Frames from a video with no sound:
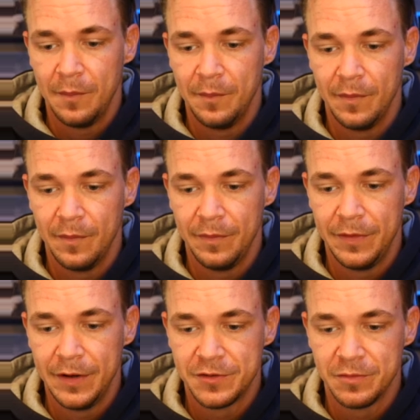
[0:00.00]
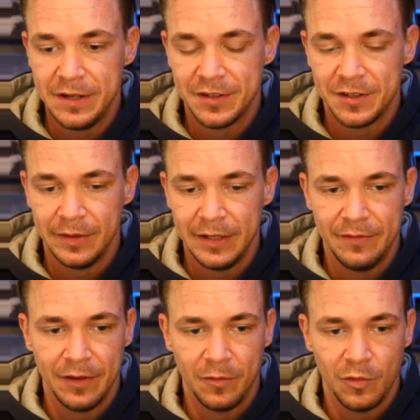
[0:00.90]
there's reason to believe
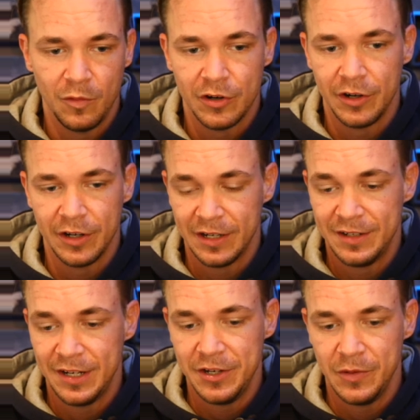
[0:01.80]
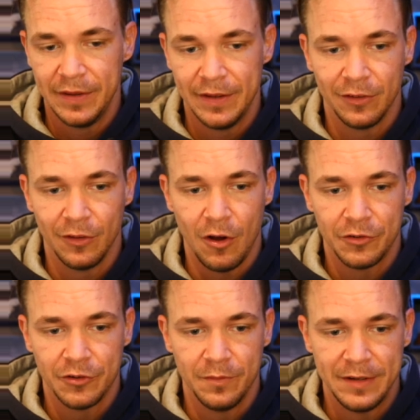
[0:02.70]
that we're going to continue in this
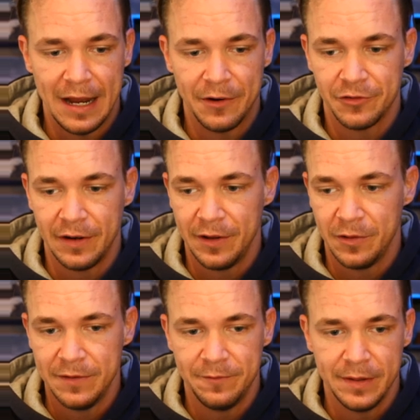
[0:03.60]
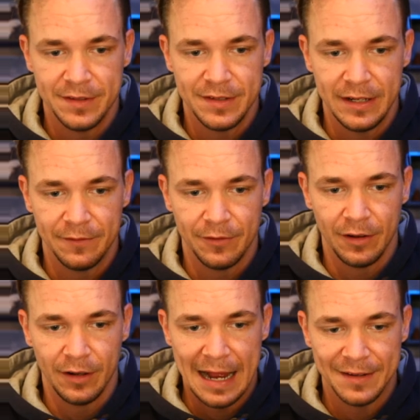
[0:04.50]
long-term downtrend that we've been seeing for the
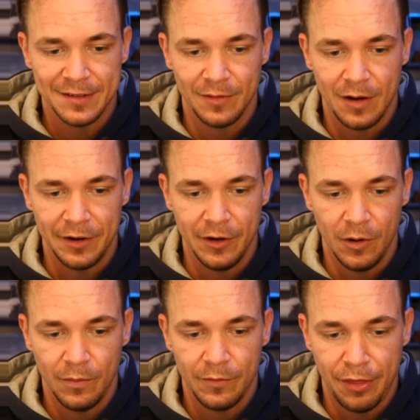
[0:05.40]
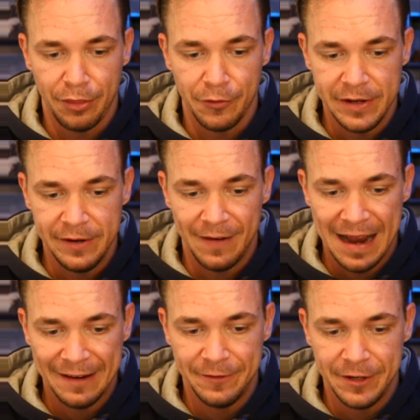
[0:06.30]
last,
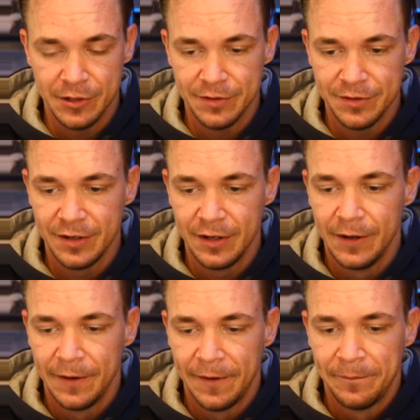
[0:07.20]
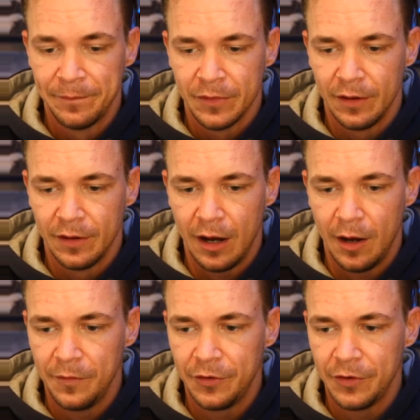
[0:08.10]
35 years.
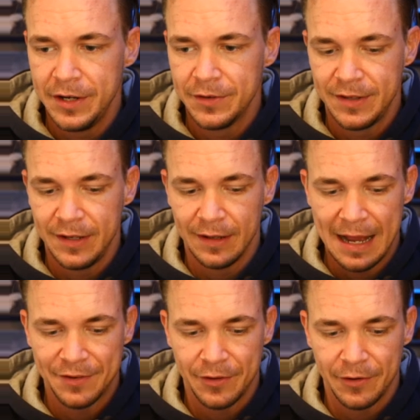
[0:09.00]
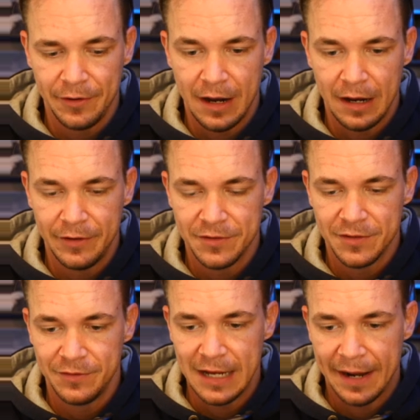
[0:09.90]
So here's the last 35 years of
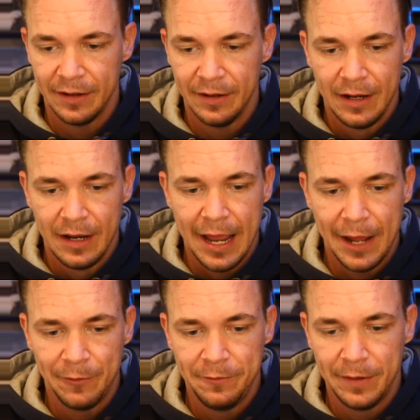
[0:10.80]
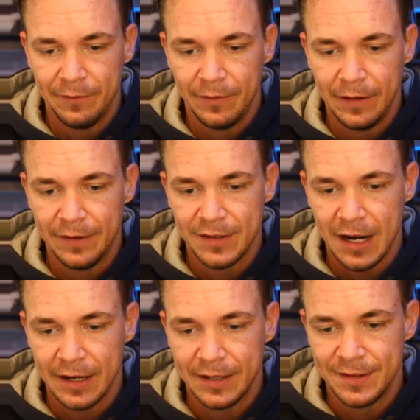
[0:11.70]
data, and we've been in this kind
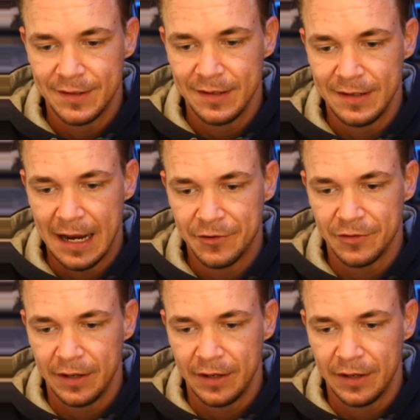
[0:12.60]
of consistent downtrend.